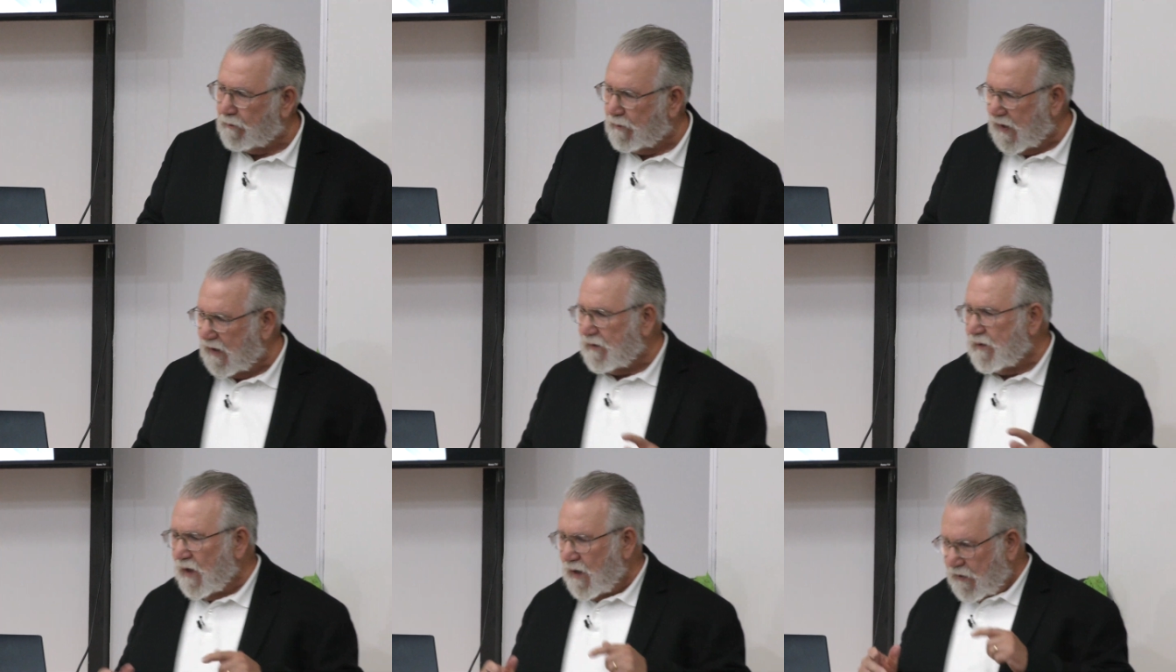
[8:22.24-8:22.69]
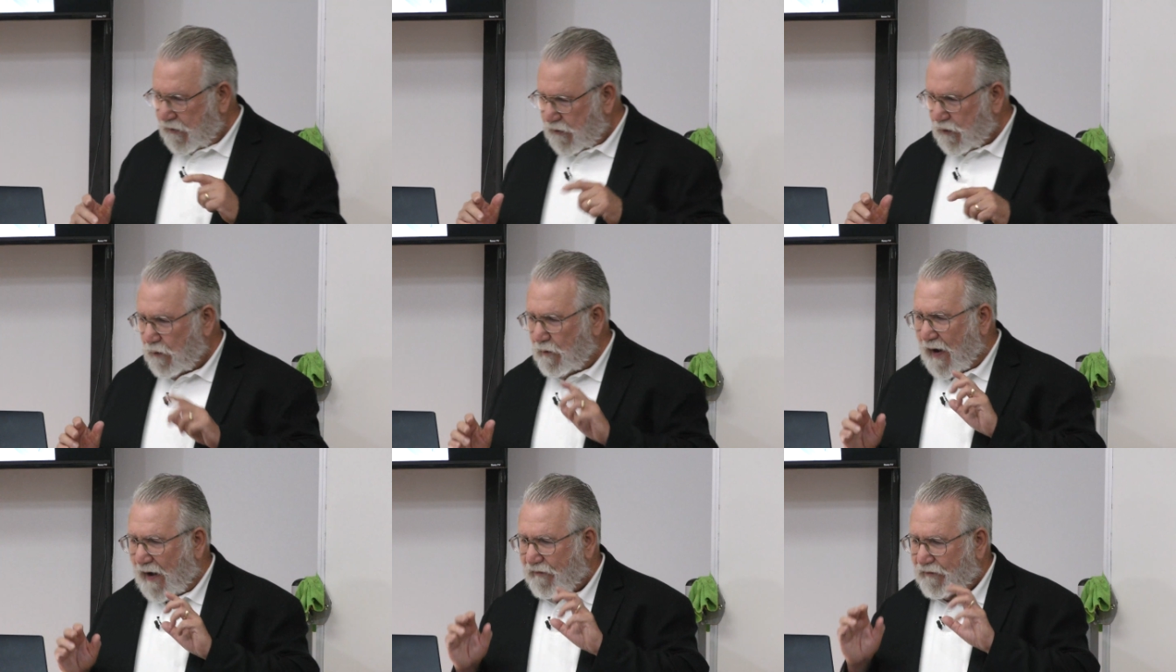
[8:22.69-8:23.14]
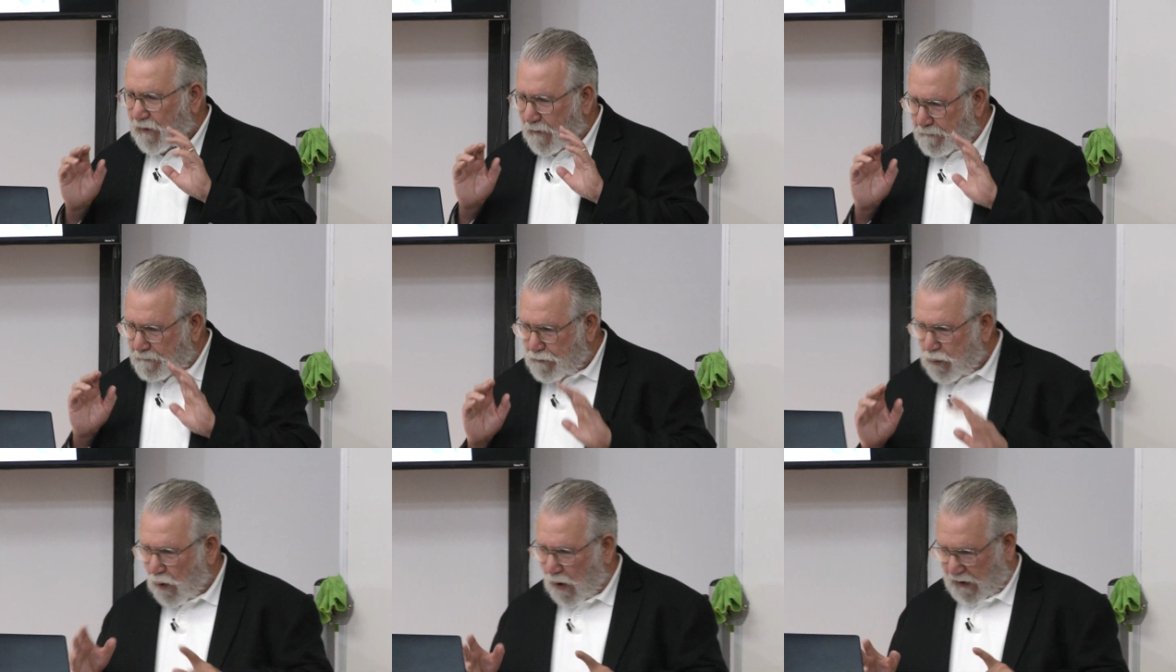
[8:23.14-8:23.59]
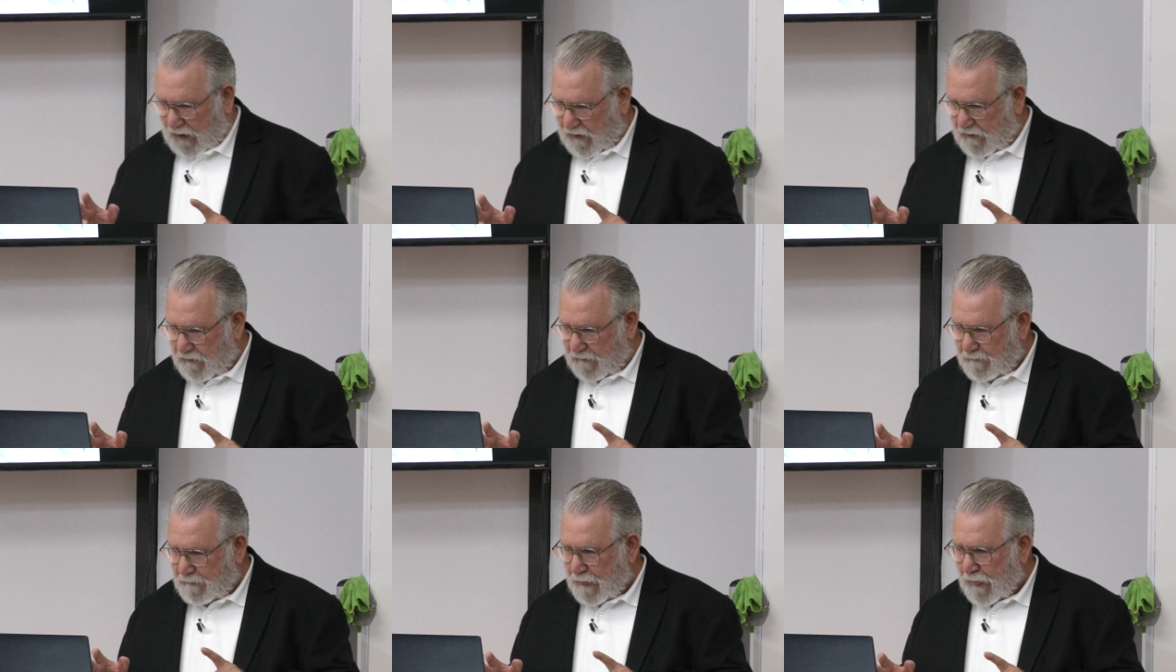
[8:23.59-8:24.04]
but throughout the
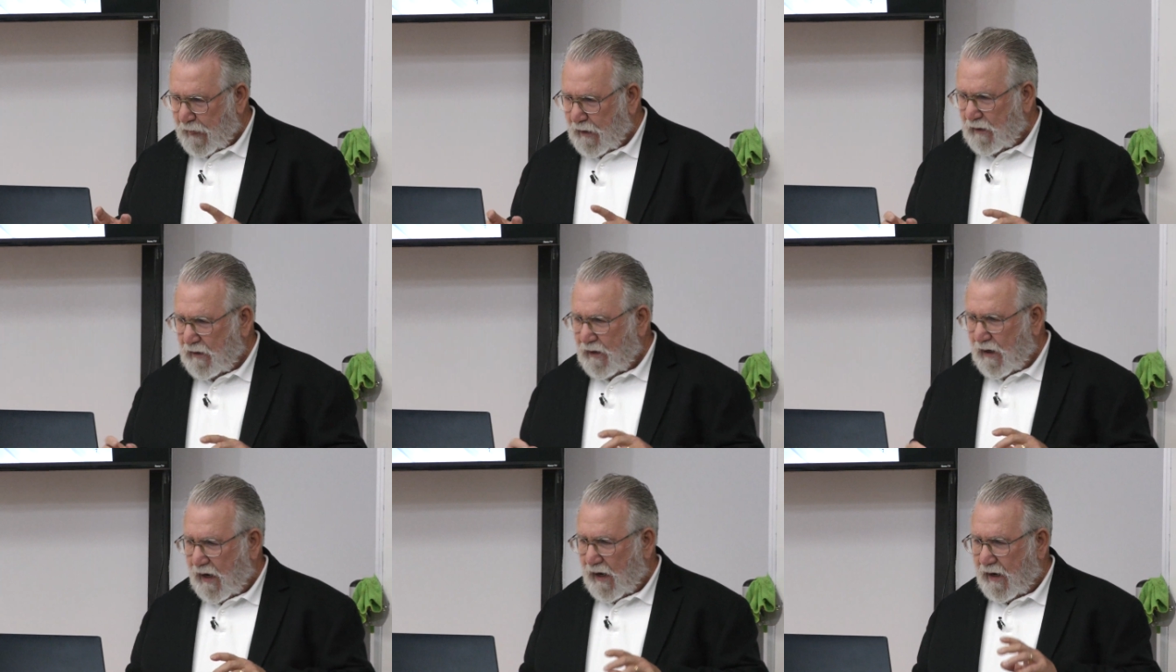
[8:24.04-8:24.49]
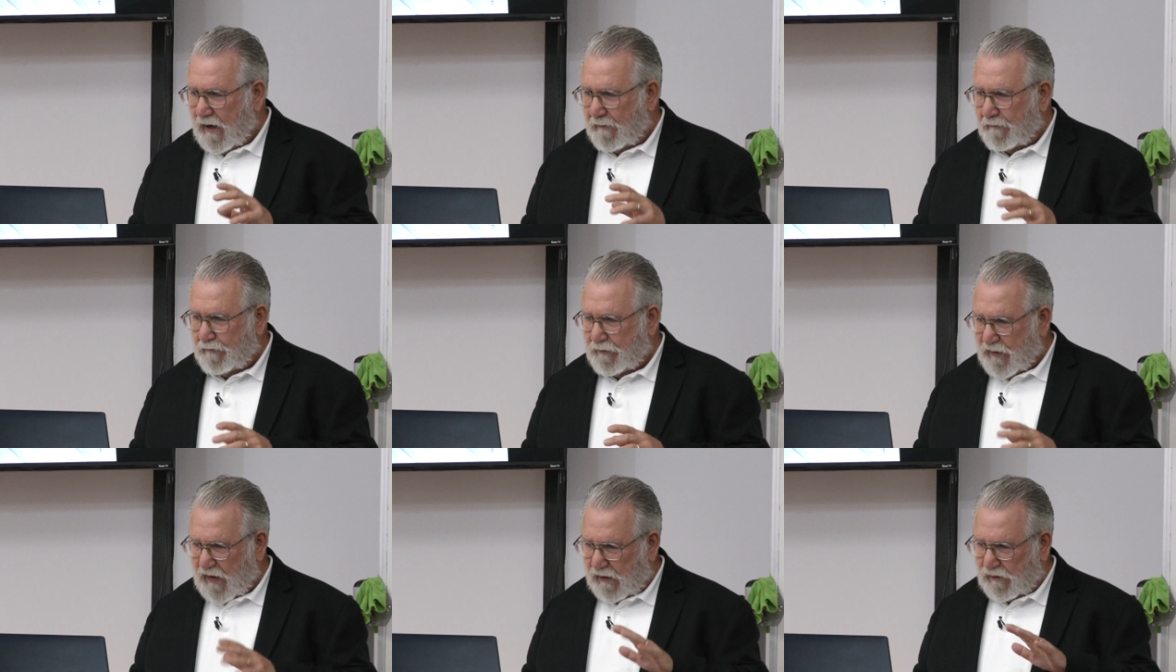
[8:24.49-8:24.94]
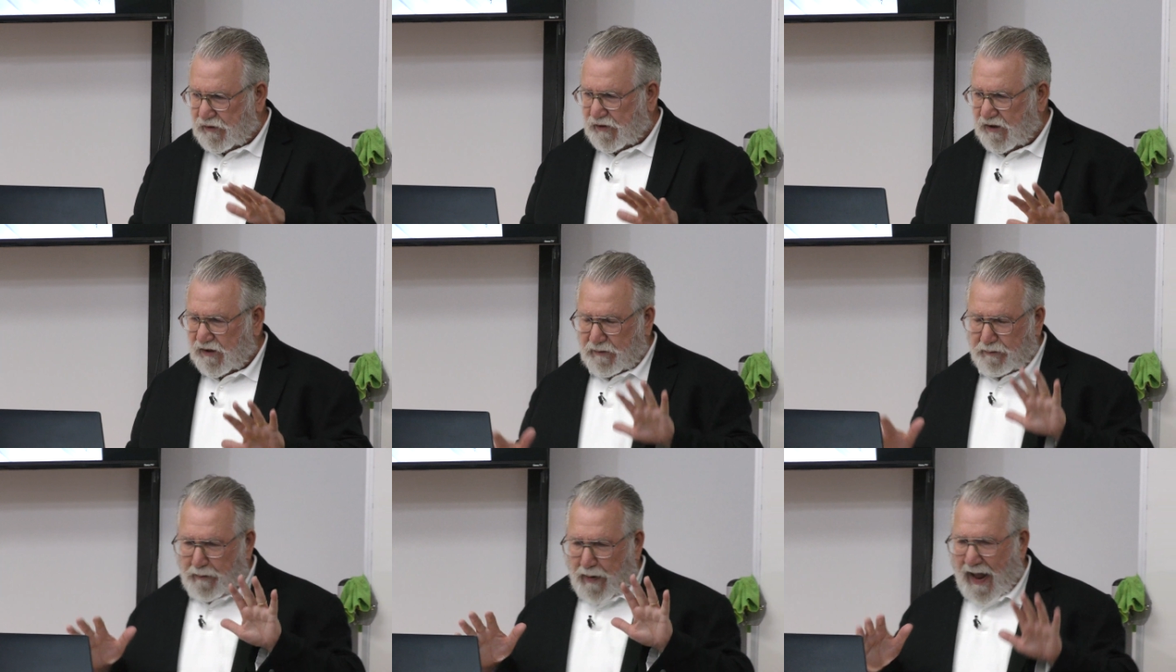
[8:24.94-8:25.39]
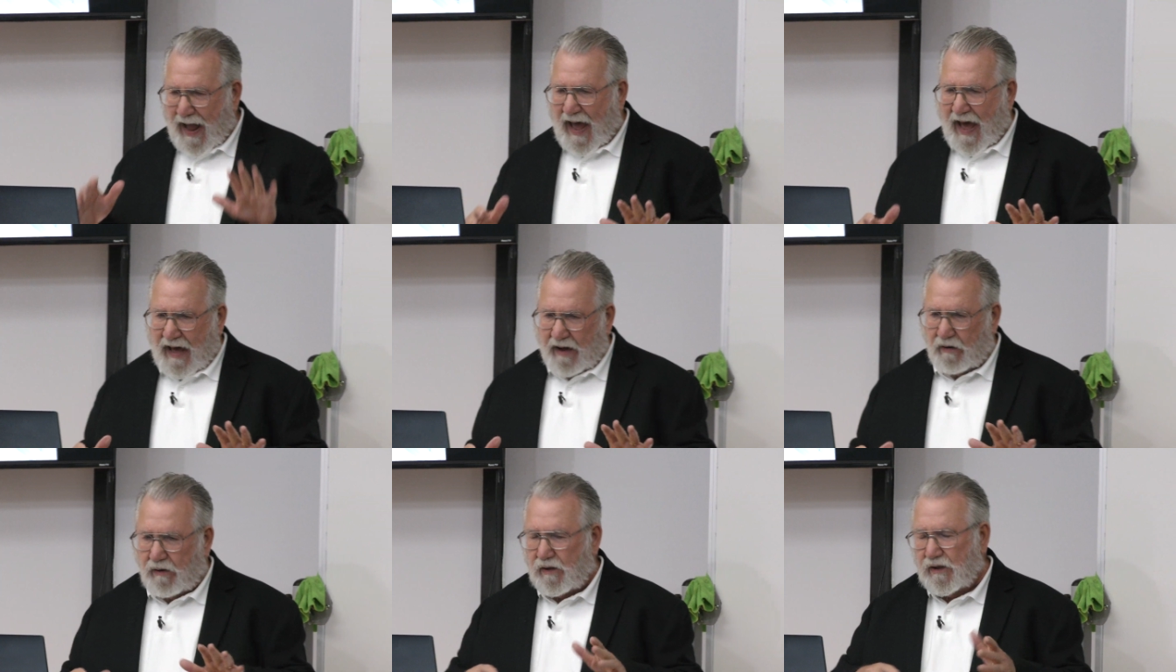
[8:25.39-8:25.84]
book, there's this
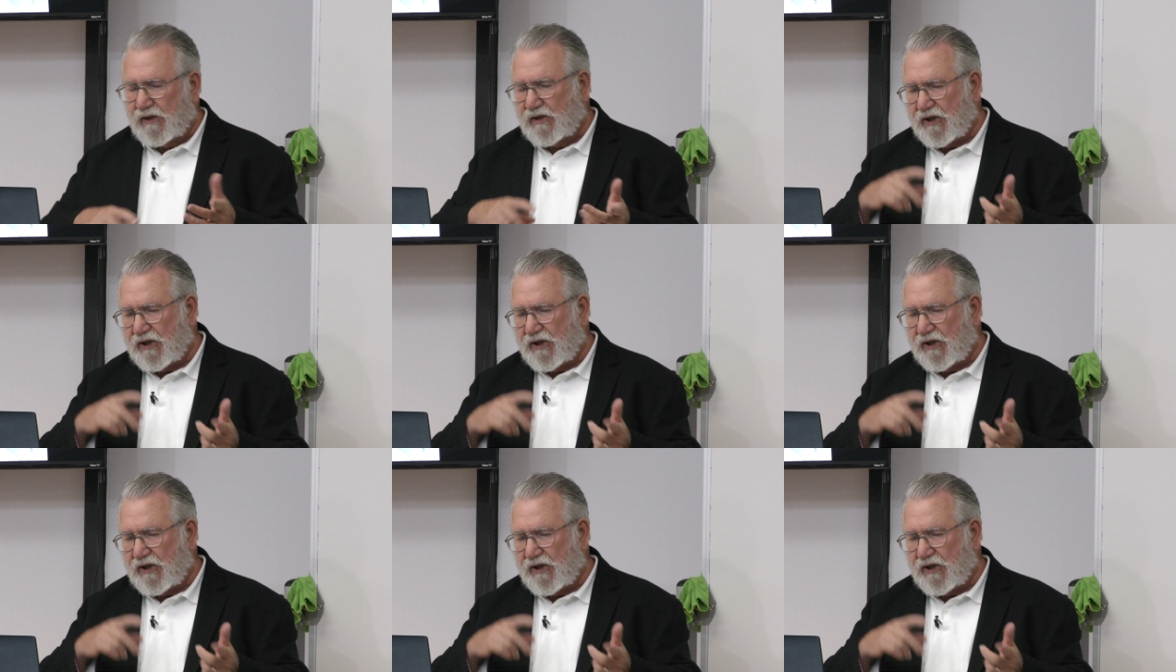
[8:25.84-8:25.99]
pattern,